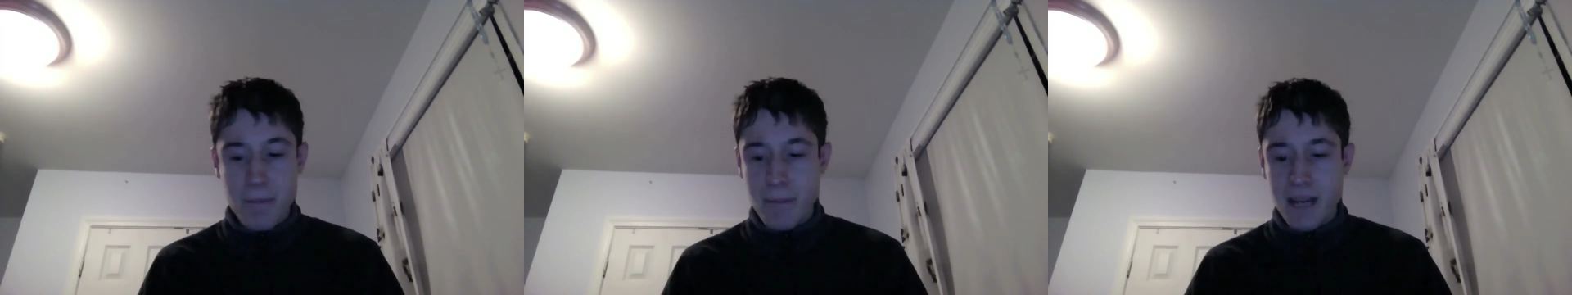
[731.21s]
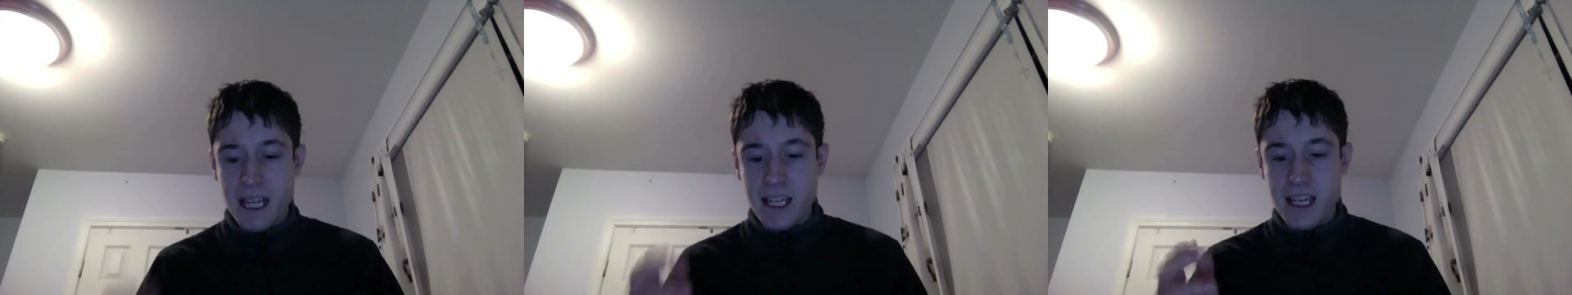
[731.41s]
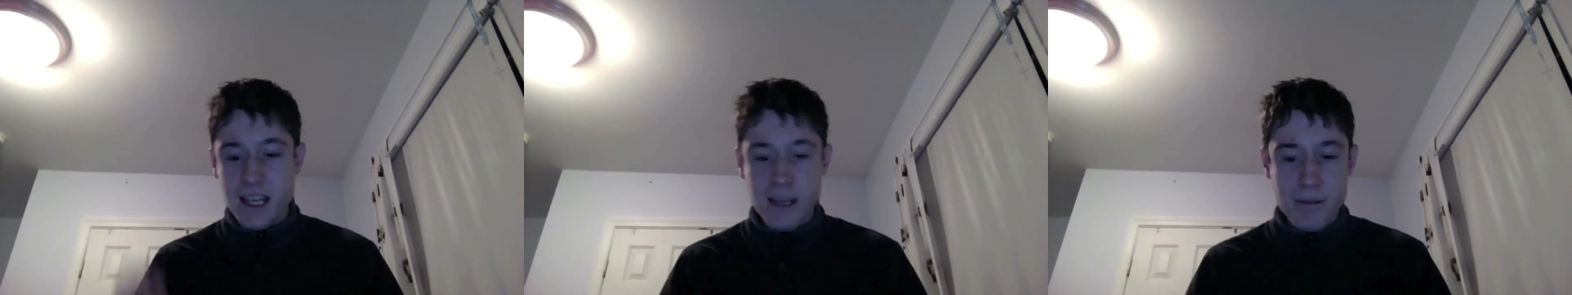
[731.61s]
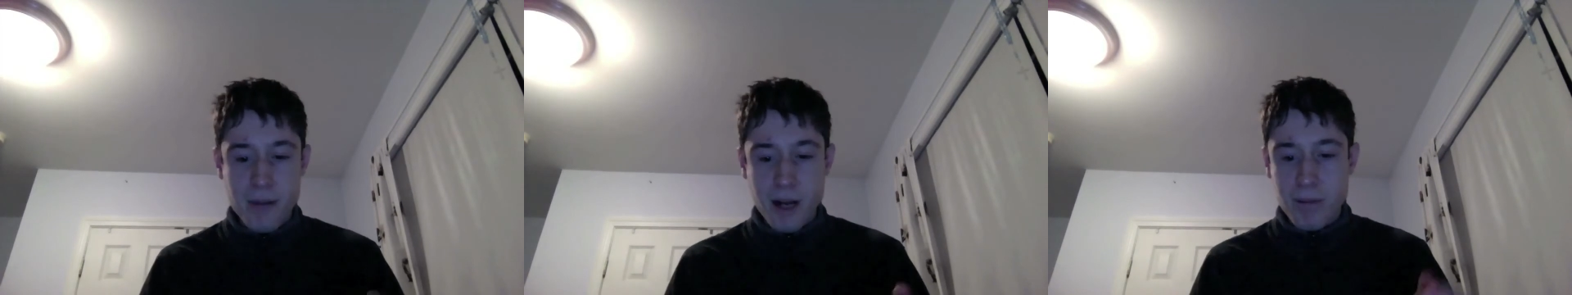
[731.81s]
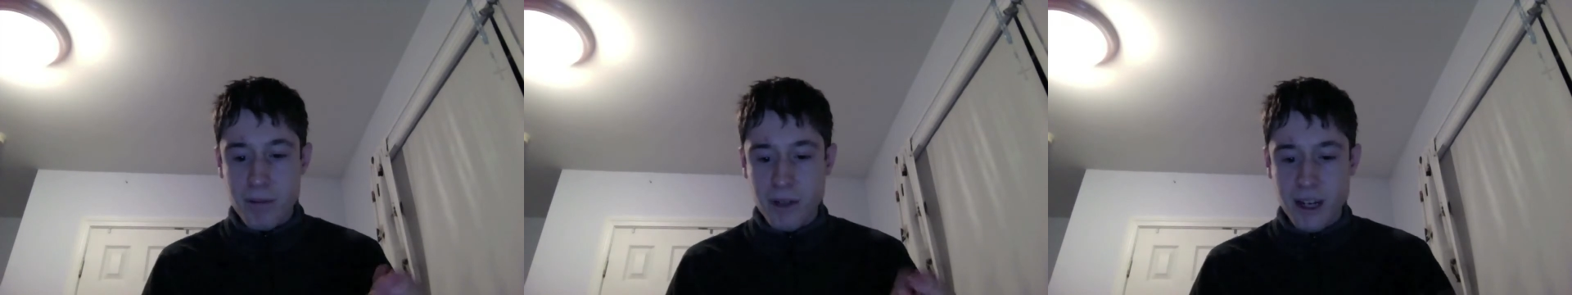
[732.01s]
a mini
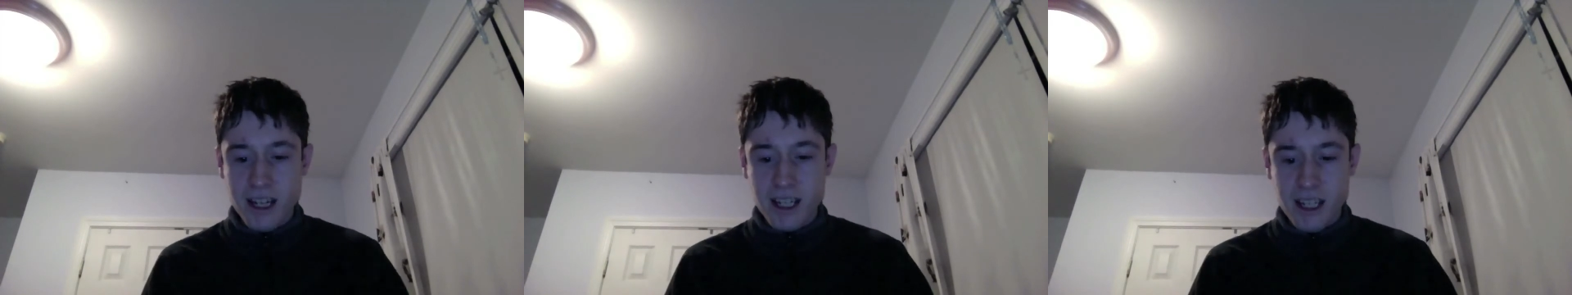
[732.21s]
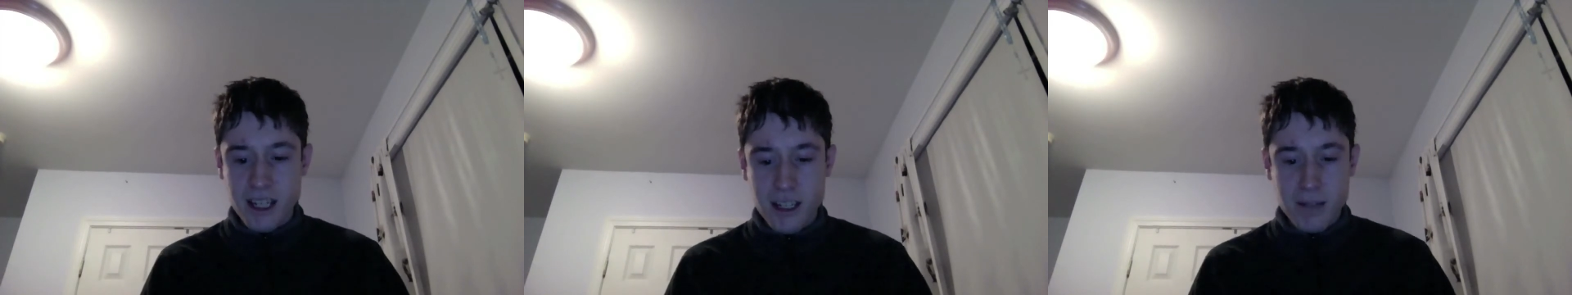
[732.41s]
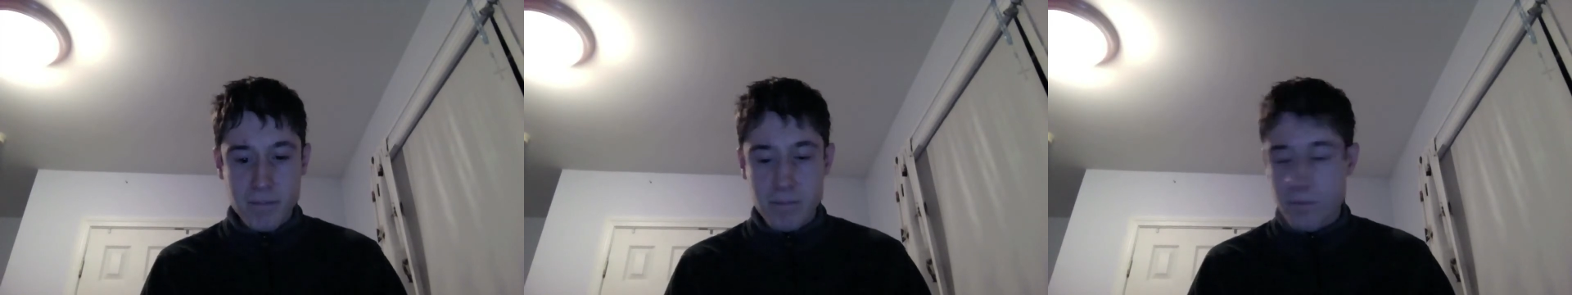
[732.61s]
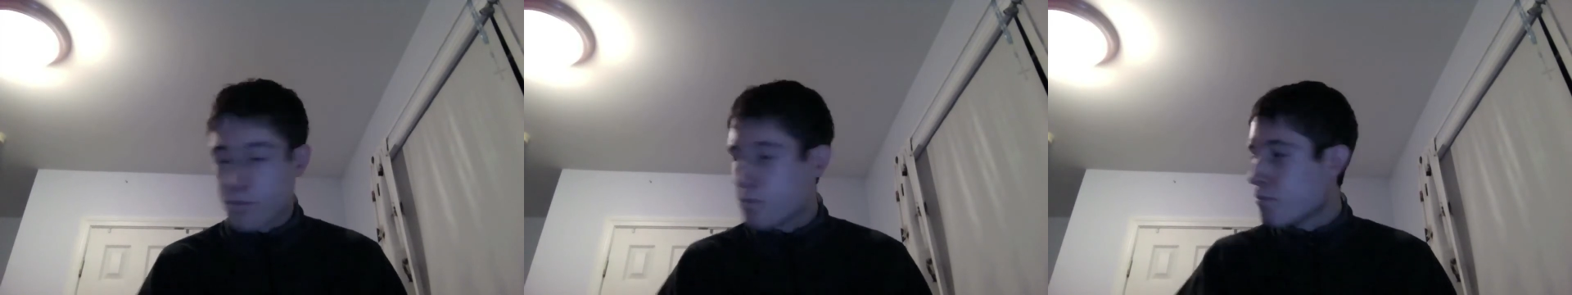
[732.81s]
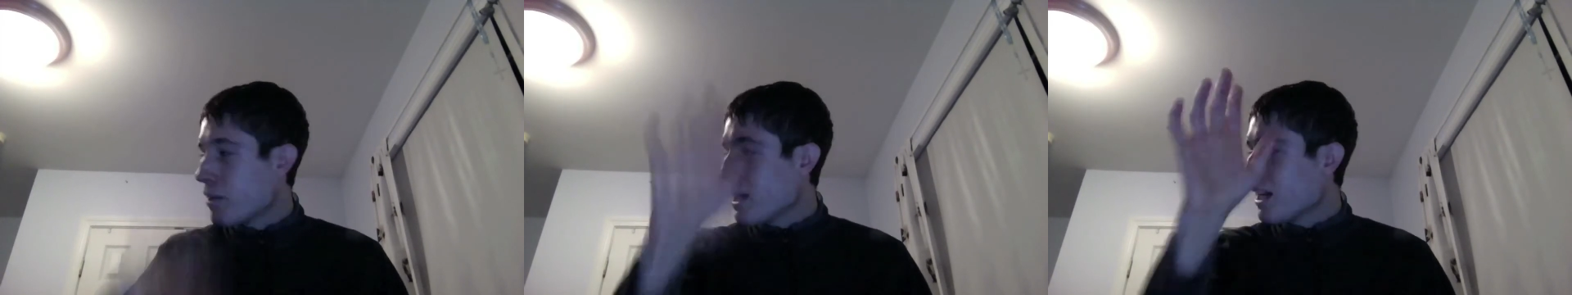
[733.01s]
him operating a
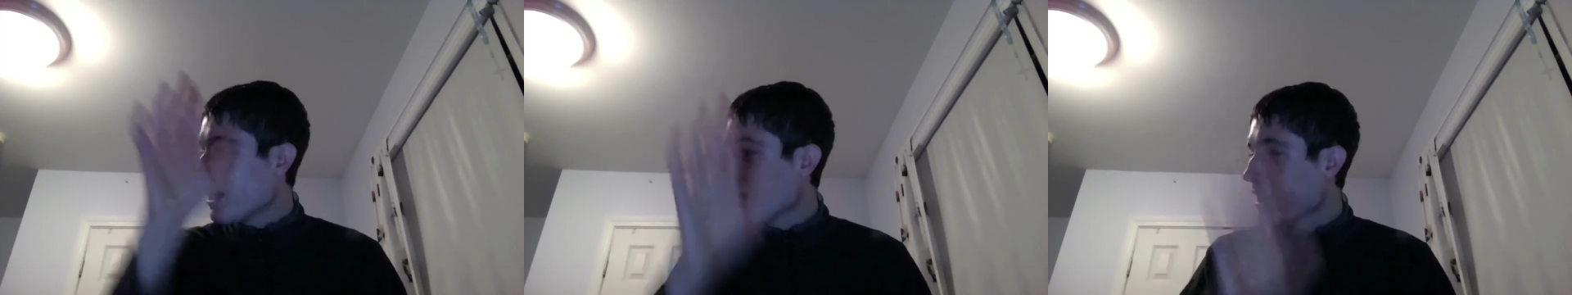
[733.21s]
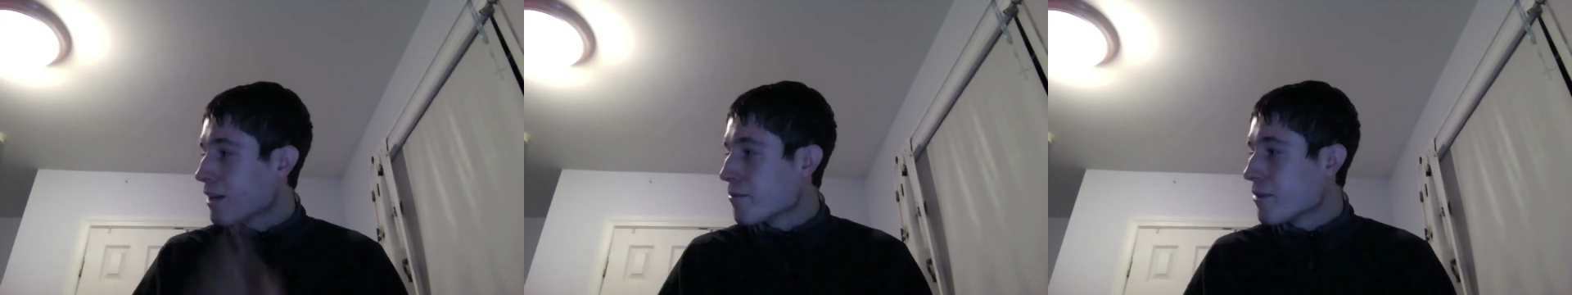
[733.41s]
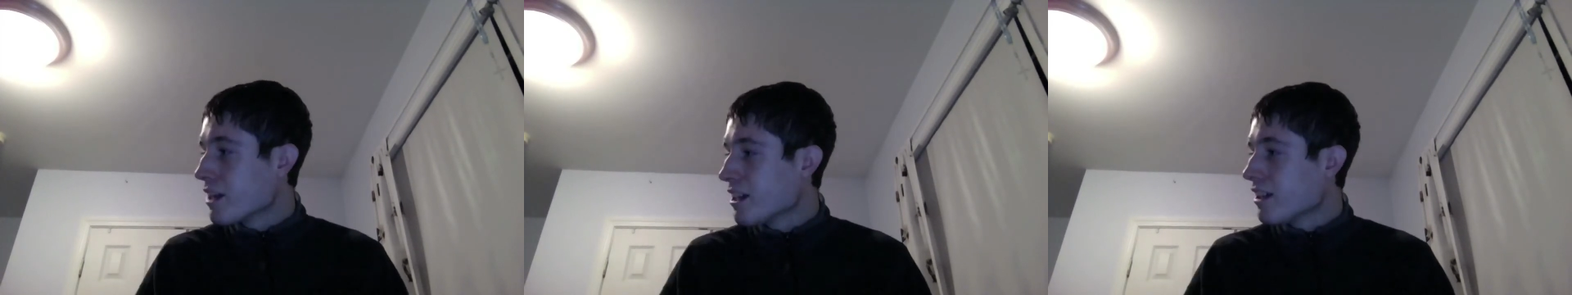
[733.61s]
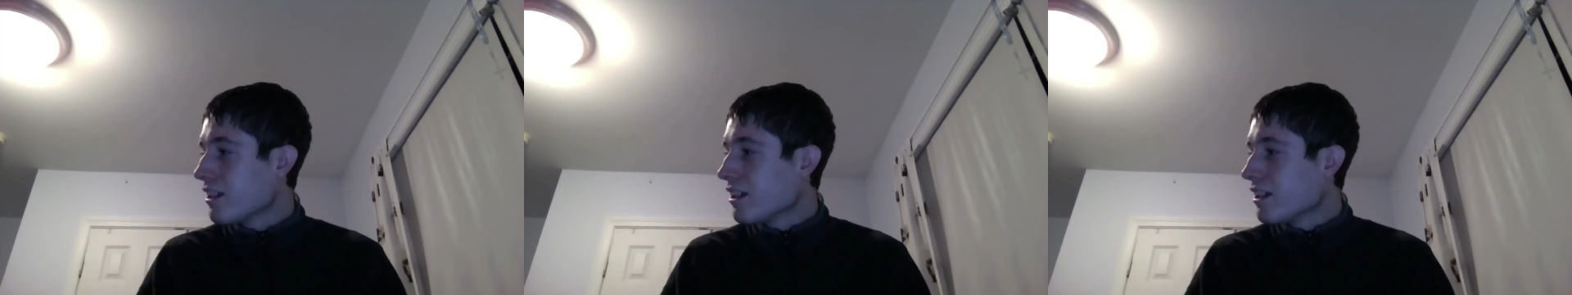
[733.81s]
big him